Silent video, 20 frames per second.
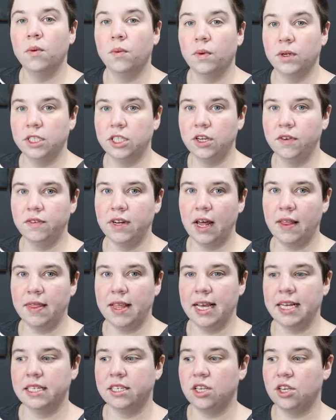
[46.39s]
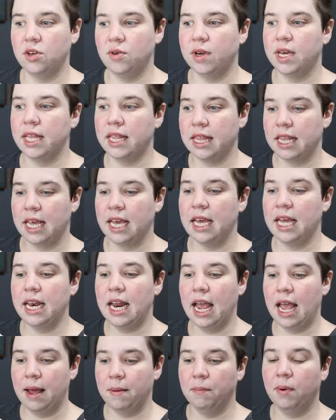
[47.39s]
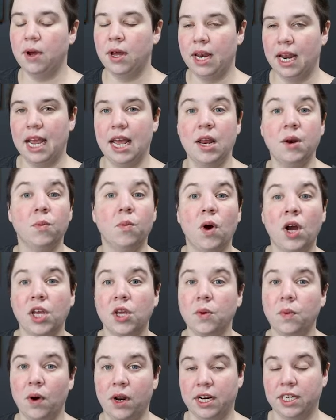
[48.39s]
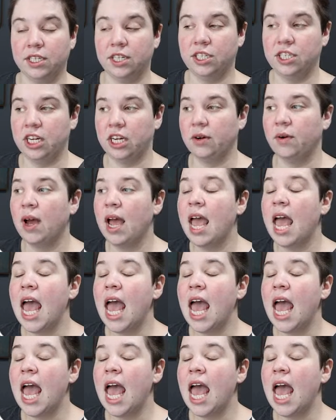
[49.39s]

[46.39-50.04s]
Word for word: Once you've done this, you can then input in what you want it to do.